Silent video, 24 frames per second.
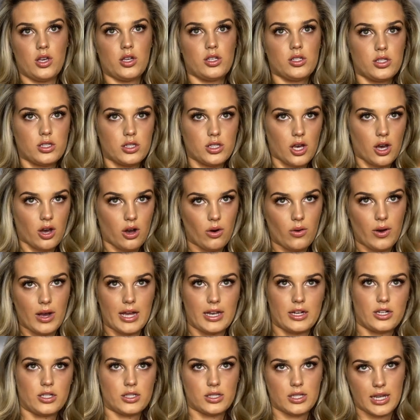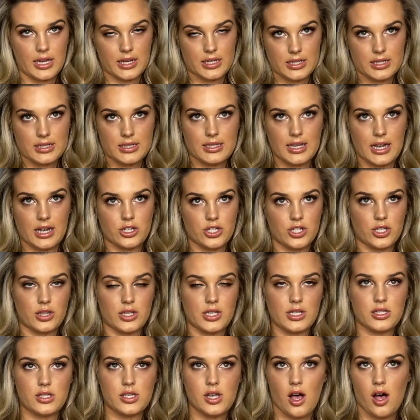So I just like to section
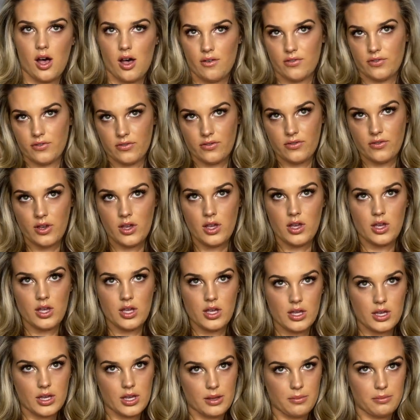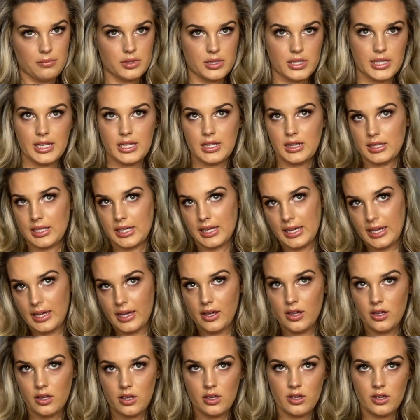this off completely.